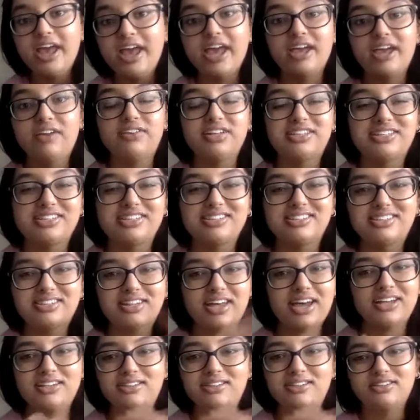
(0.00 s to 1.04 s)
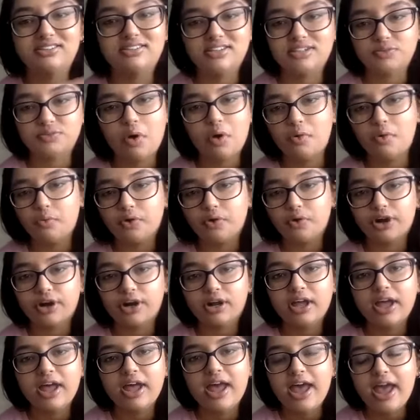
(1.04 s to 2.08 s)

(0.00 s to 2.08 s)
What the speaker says: If it's in slices, this won't work.